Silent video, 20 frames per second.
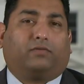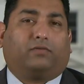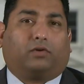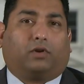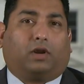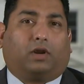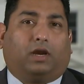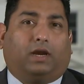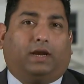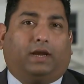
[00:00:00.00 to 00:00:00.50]

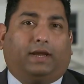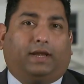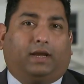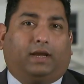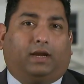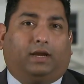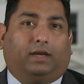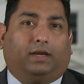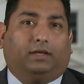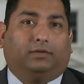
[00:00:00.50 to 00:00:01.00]
for
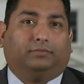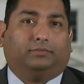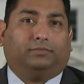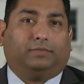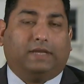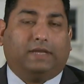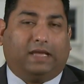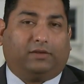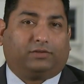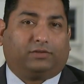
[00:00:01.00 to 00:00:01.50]
IAI, and
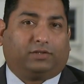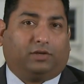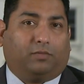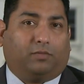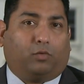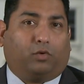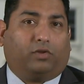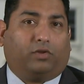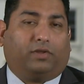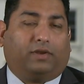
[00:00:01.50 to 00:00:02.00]
now so
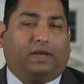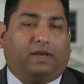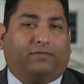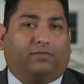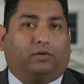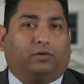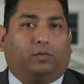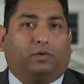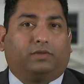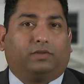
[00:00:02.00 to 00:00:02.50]
more than
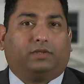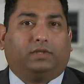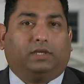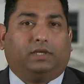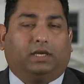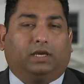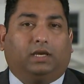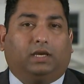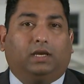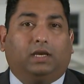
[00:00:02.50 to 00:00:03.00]
ever with
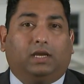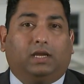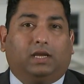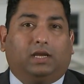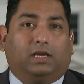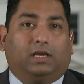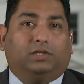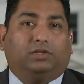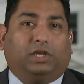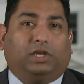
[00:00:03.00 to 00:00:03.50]
the
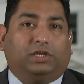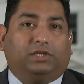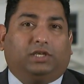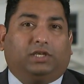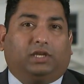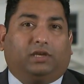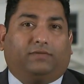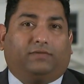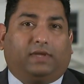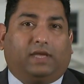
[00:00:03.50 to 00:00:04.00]

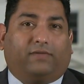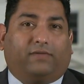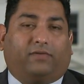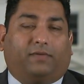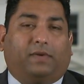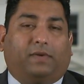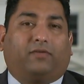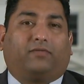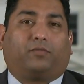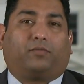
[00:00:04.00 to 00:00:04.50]
changing of the
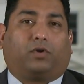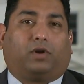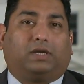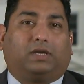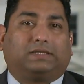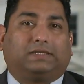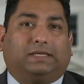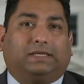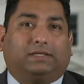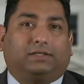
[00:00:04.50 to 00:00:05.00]
FMF
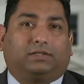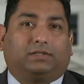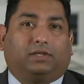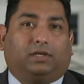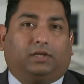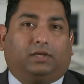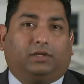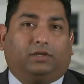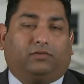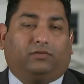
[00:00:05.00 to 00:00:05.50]
process.
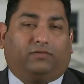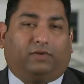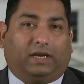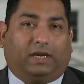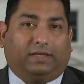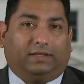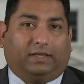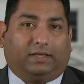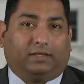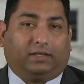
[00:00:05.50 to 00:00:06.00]
You'll
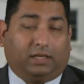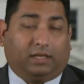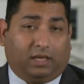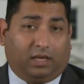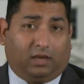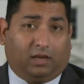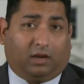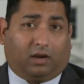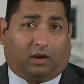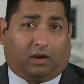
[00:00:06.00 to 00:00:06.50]
find that
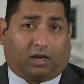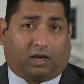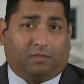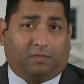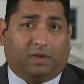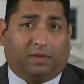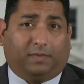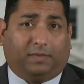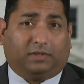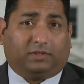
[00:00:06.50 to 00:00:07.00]
our
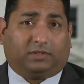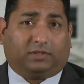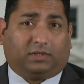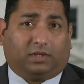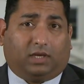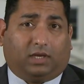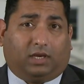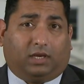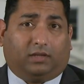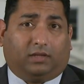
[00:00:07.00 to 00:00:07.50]
commitments,
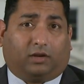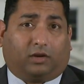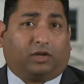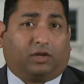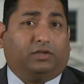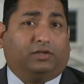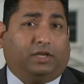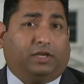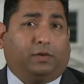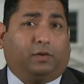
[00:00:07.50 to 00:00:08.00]
our
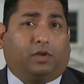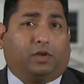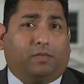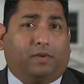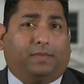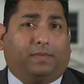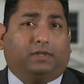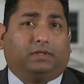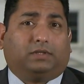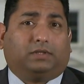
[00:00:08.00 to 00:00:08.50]
continued
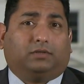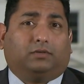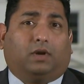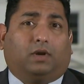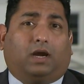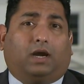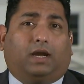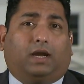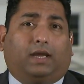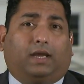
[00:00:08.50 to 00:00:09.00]
commitment to
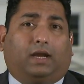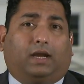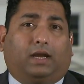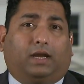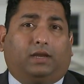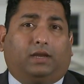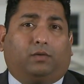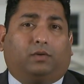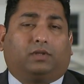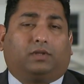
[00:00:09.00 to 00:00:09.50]

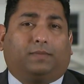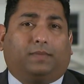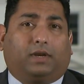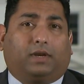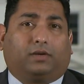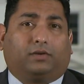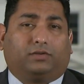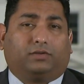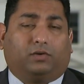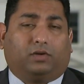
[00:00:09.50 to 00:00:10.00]
IAI in North
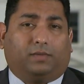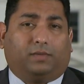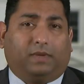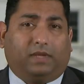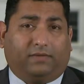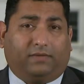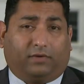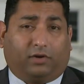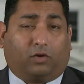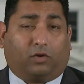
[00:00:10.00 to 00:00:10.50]
America is going to
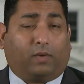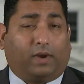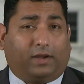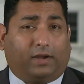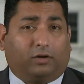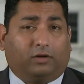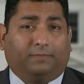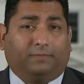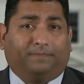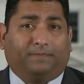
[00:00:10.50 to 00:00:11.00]
be even
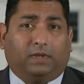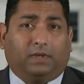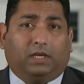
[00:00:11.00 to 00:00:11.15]
greater.